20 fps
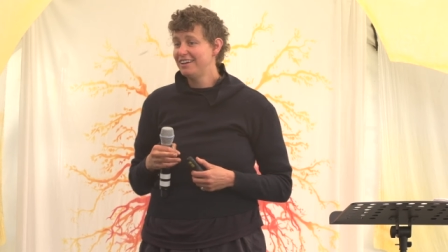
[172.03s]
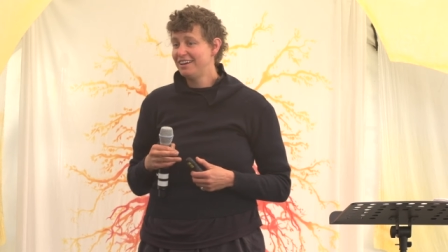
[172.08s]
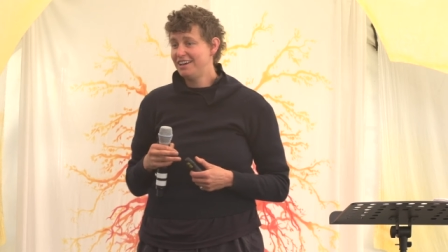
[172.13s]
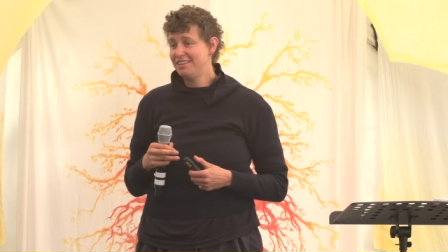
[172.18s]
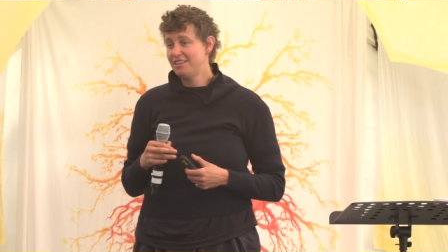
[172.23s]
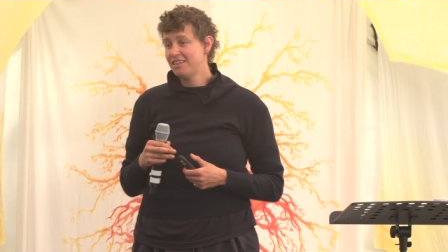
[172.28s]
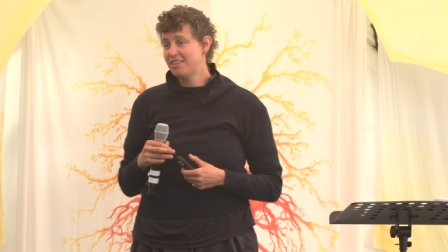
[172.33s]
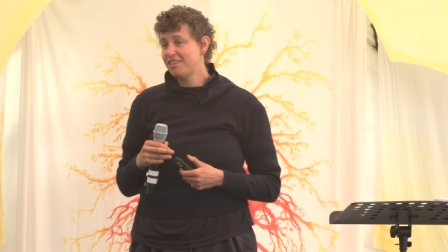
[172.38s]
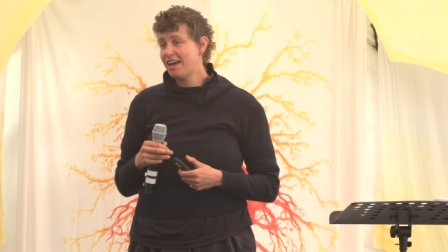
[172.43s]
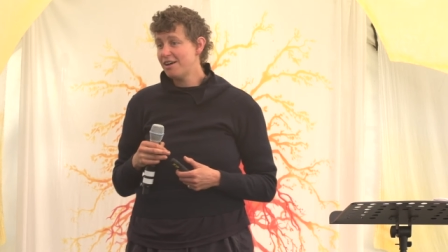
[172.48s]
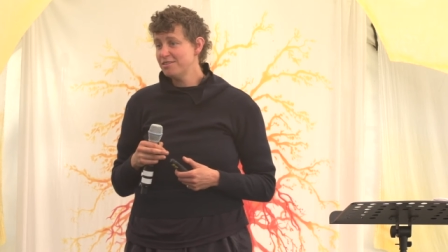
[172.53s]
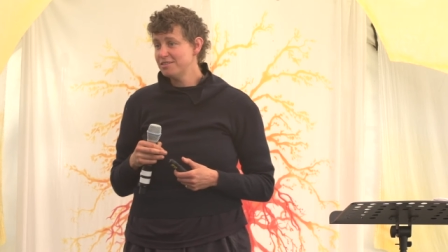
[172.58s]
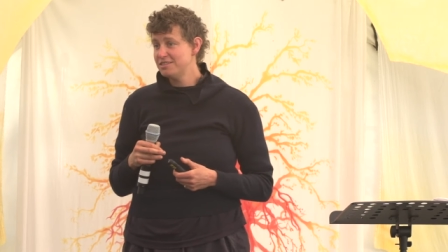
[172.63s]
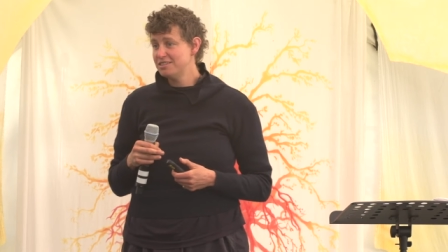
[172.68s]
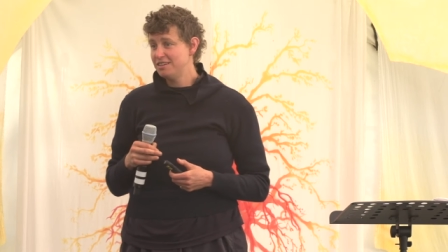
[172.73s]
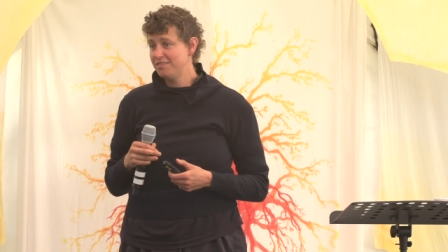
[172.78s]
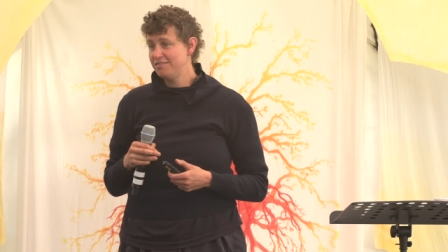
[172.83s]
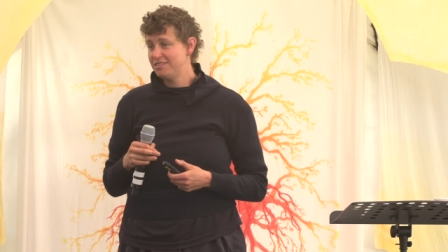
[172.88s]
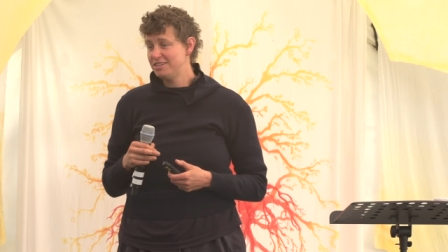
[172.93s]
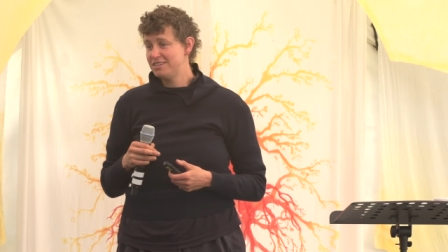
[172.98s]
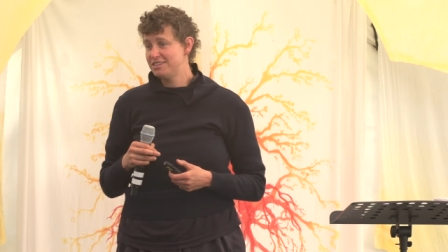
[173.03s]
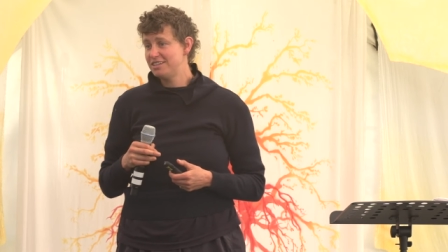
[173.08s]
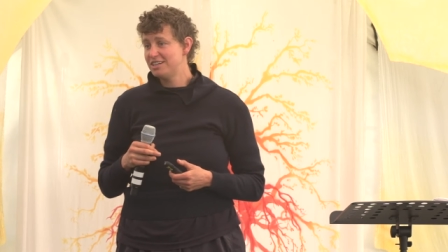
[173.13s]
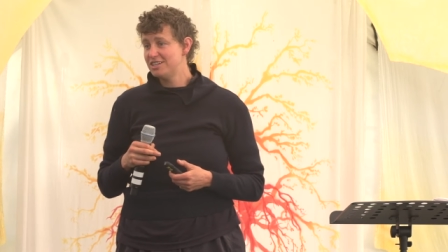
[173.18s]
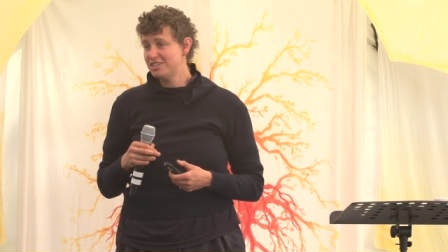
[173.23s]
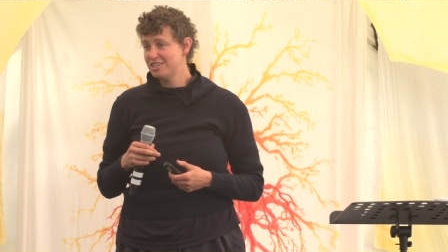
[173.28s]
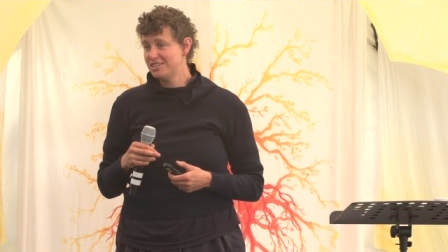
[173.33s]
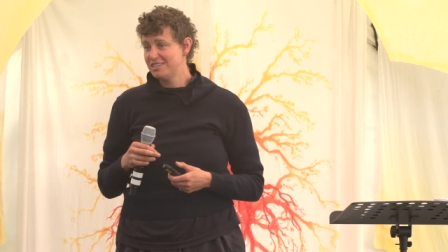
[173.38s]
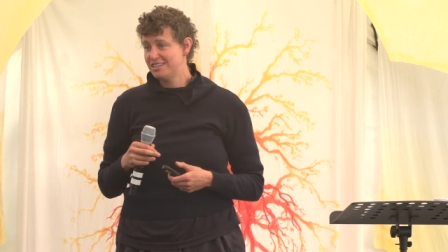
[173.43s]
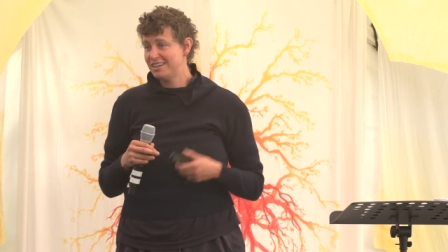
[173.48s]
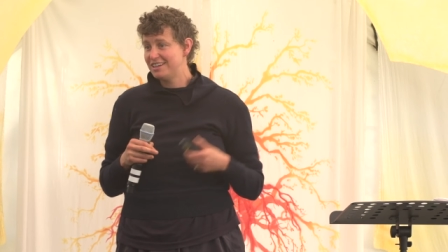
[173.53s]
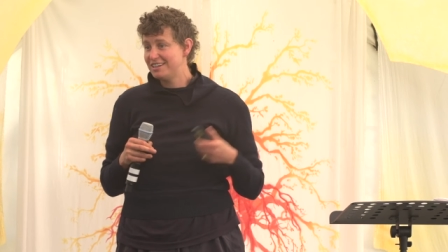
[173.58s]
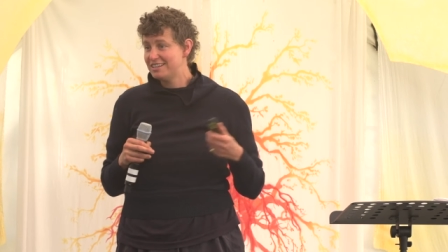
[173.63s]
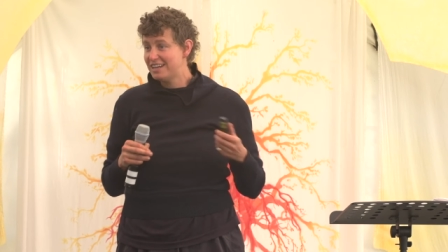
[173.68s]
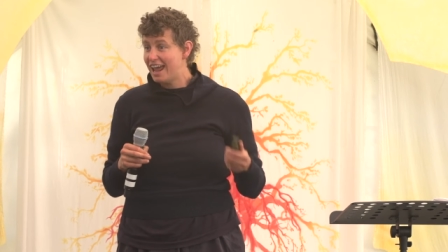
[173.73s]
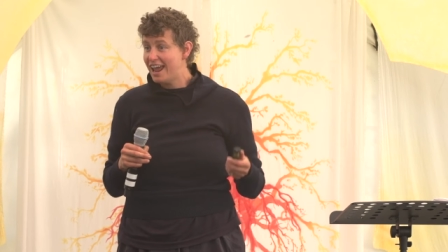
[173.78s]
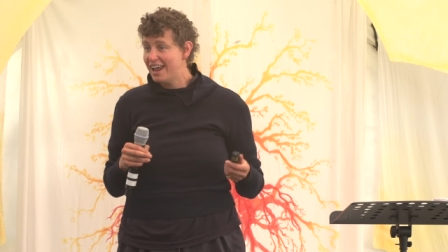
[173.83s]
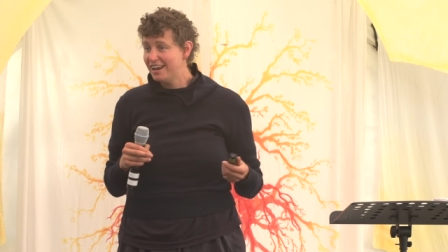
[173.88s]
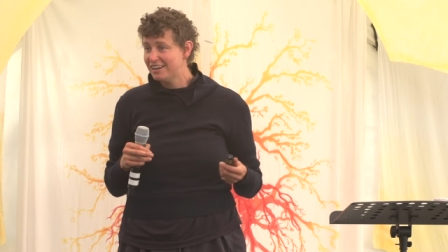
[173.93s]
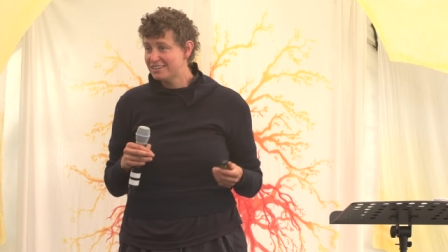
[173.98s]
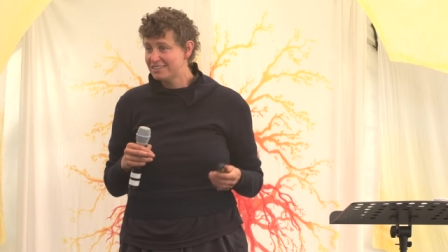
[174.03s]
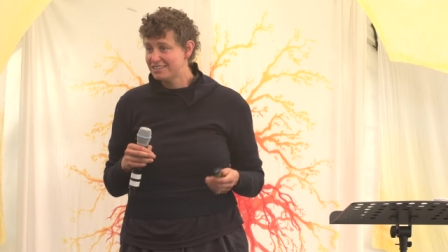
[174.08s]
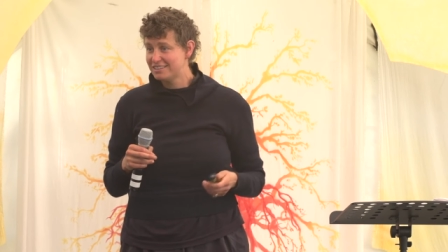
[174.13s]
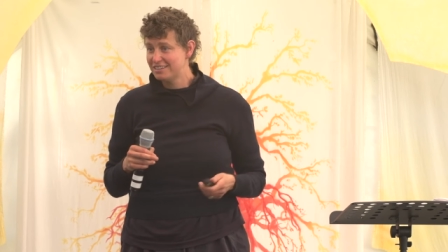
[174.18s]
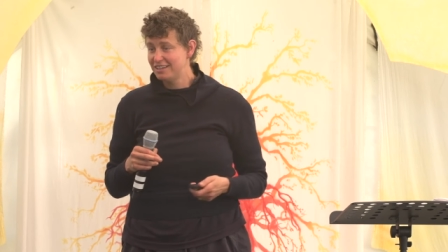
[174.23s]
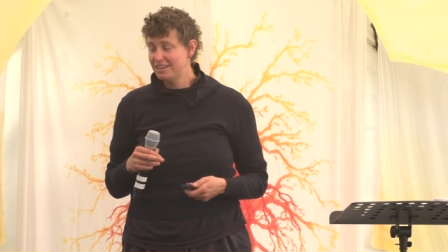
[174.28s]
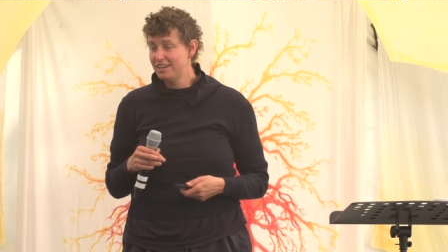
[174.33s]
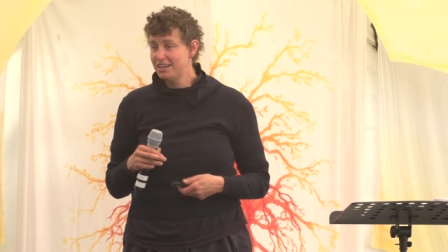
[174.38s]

and the thousands of decisions that it takes